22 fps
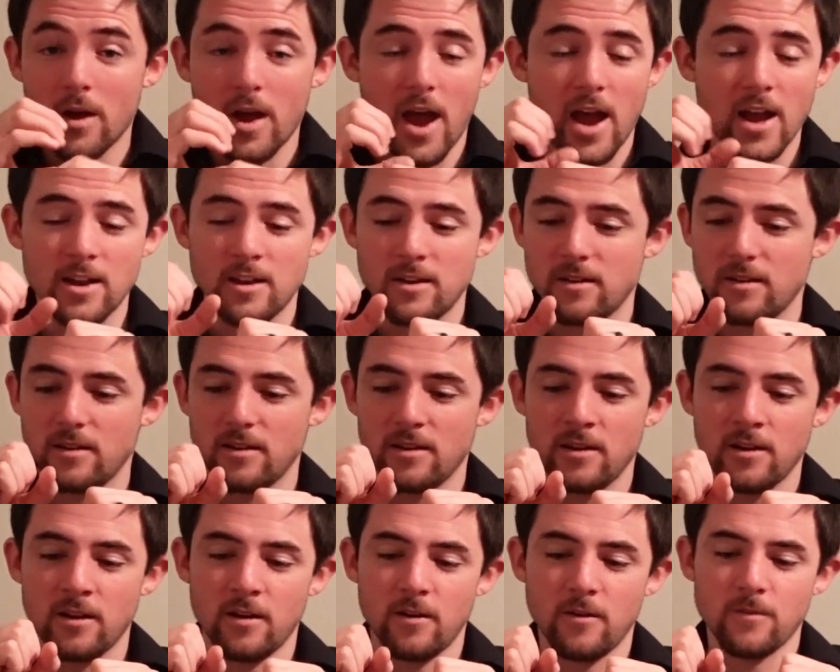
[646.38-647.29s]
And
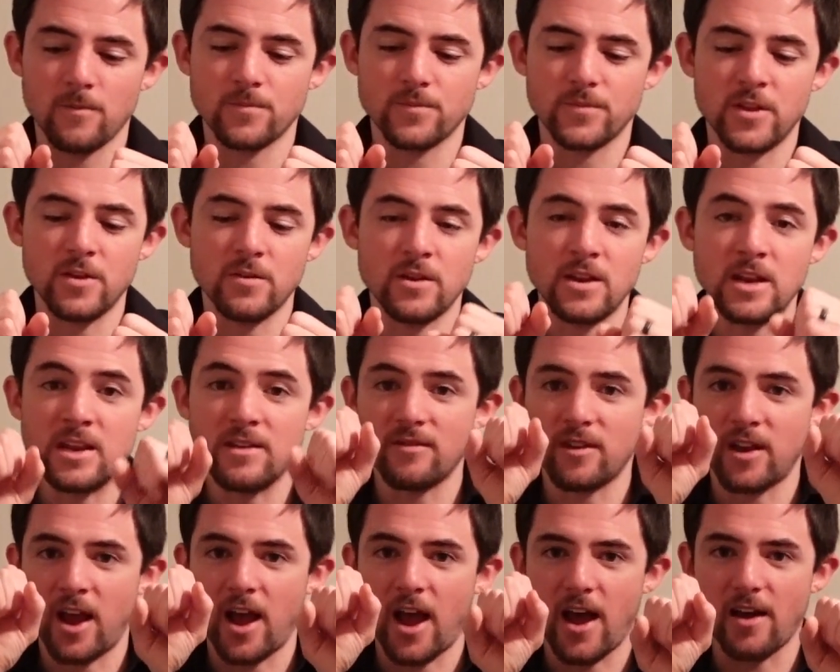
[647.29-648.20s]
you know, you can even
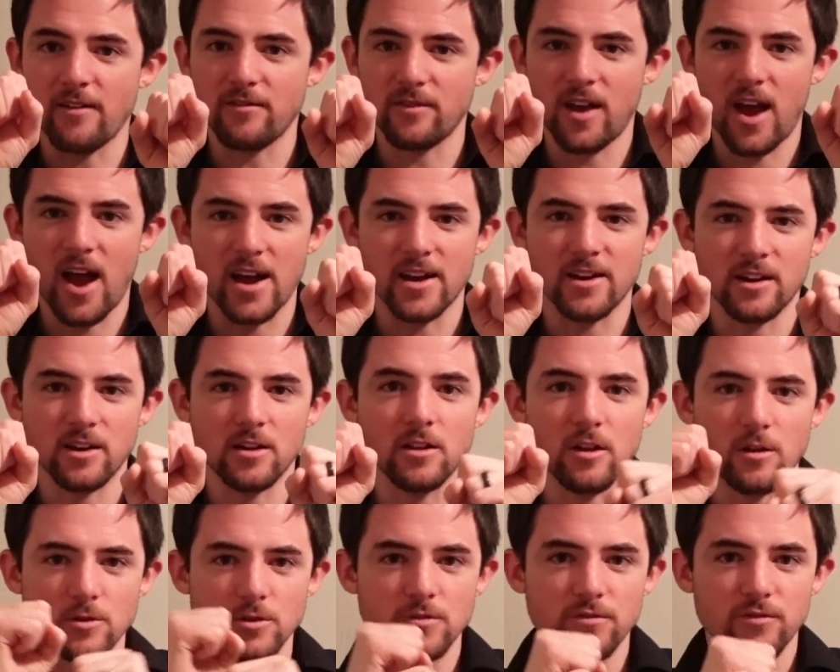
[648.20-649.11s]
have kind of
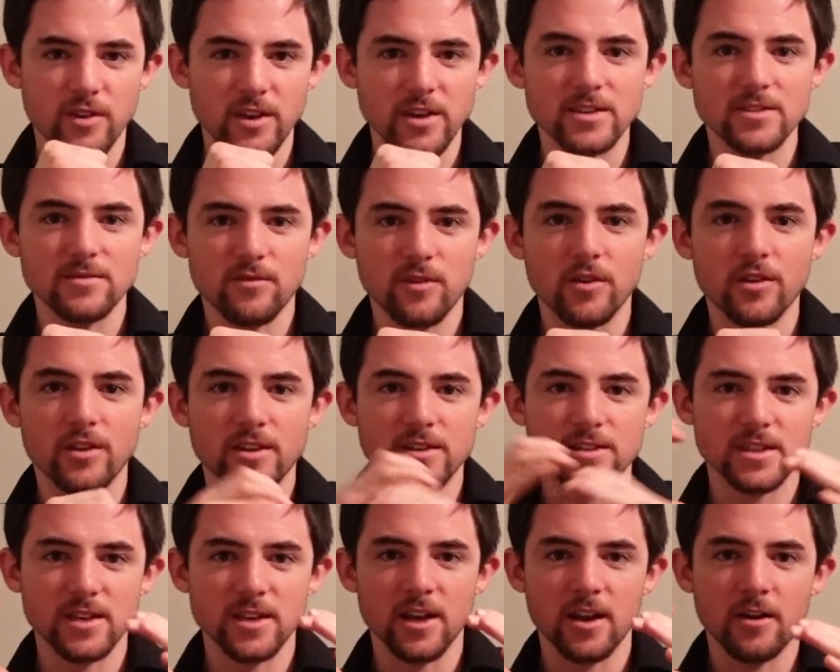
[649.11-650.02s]
closed fists for this
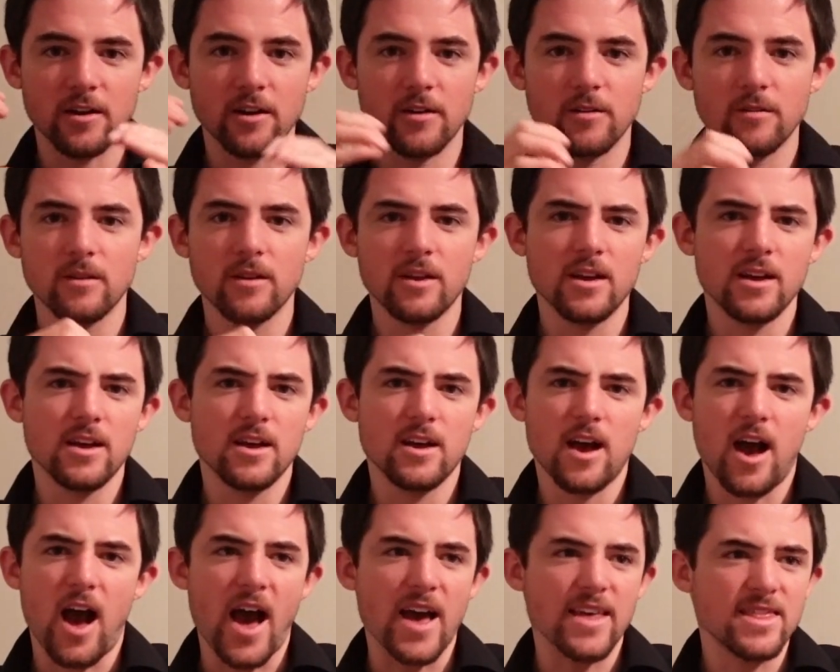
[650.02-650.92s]
scenario.
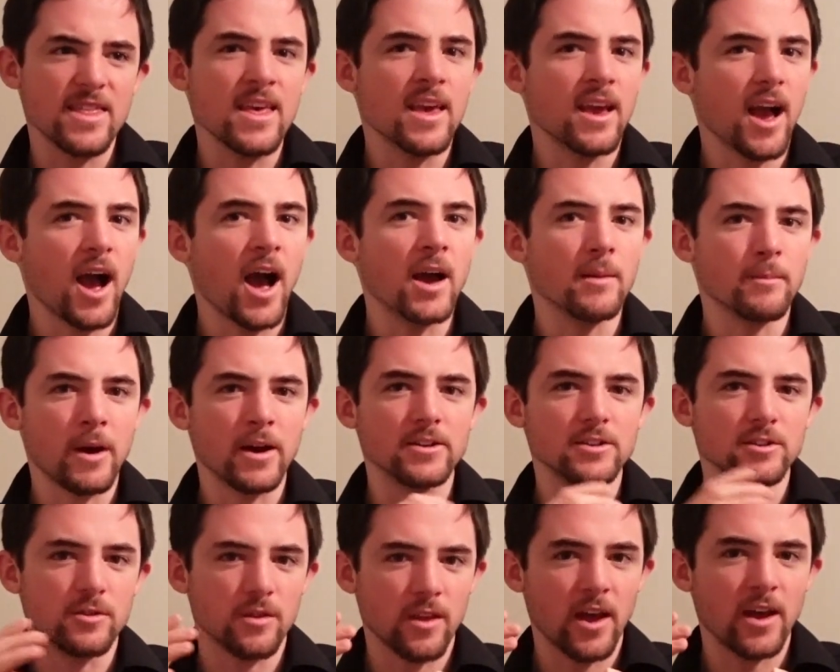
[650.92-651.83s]
I think I might
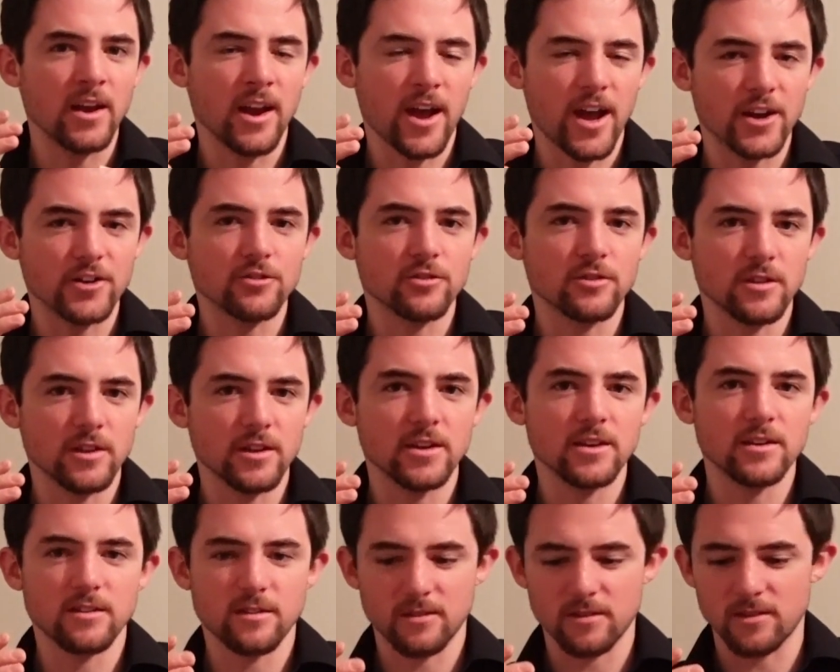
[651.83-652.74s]
do that
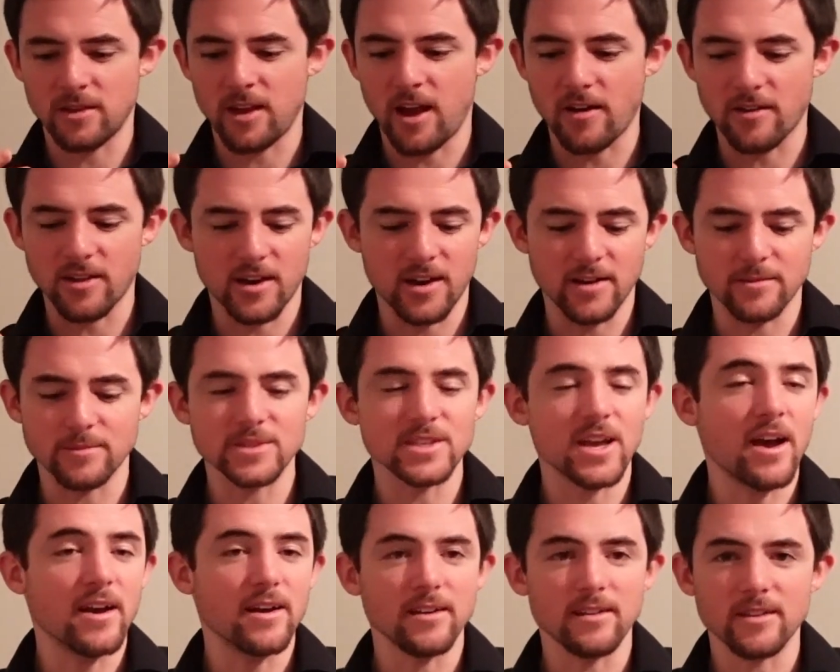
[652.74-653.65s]
naturally now that I'm
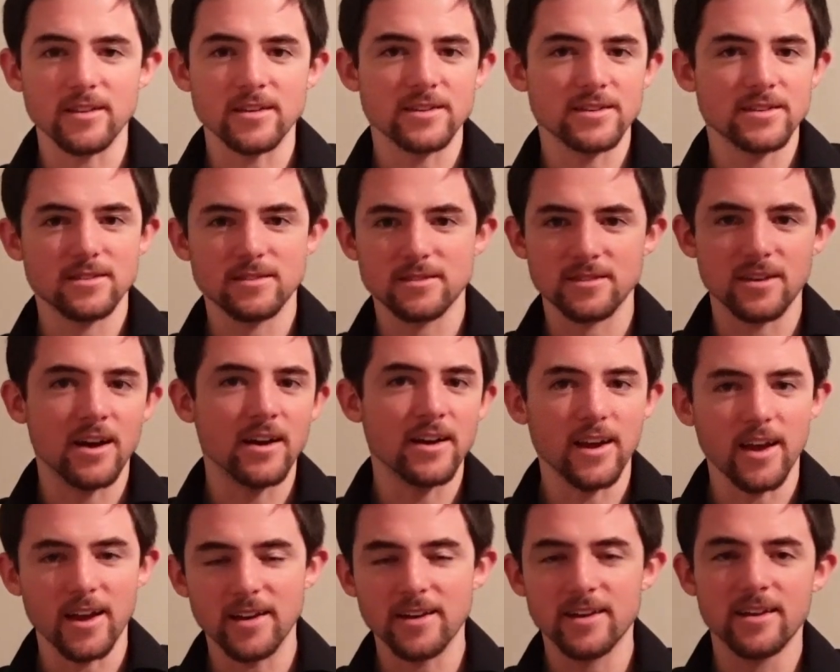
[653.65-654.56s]
signing this
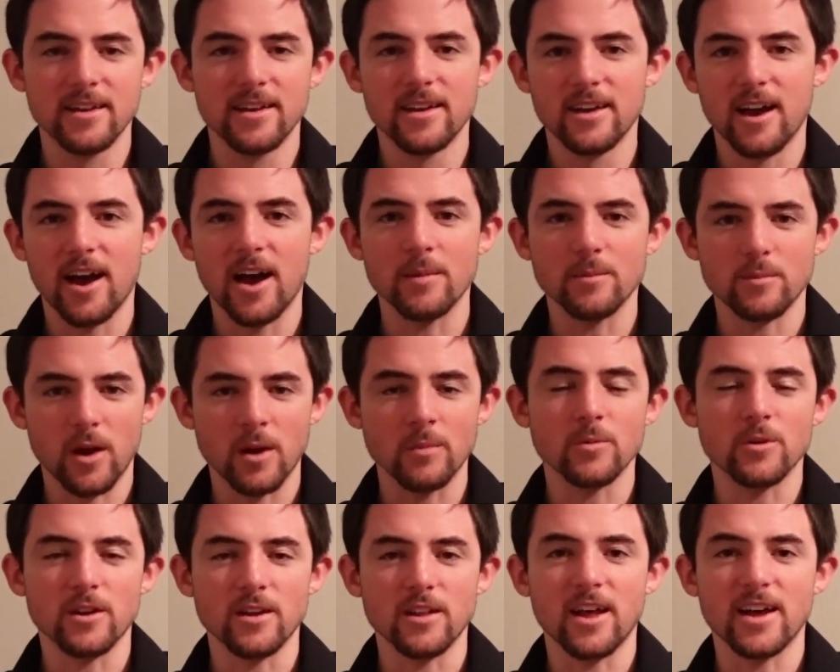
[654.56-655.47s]
again. I'm
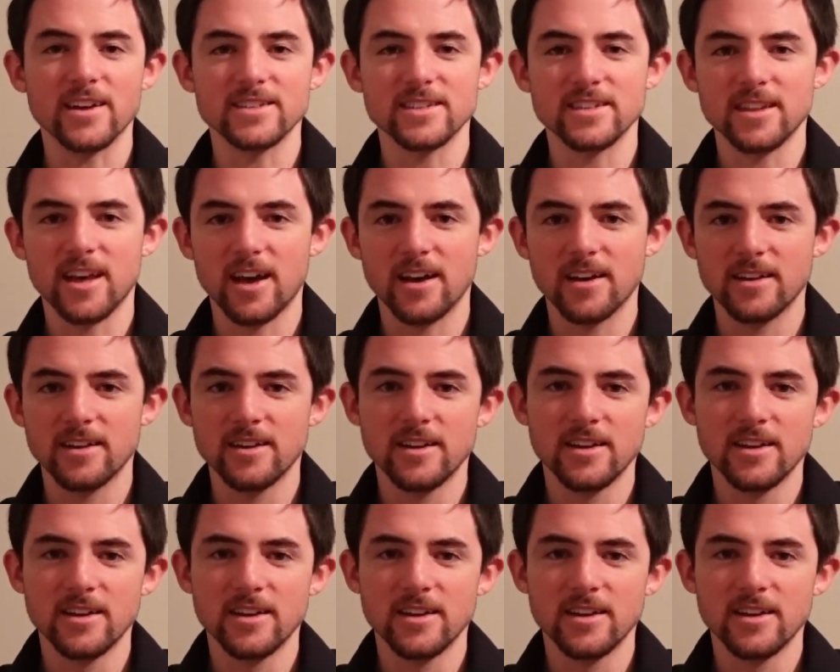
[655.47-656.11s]
realizing that.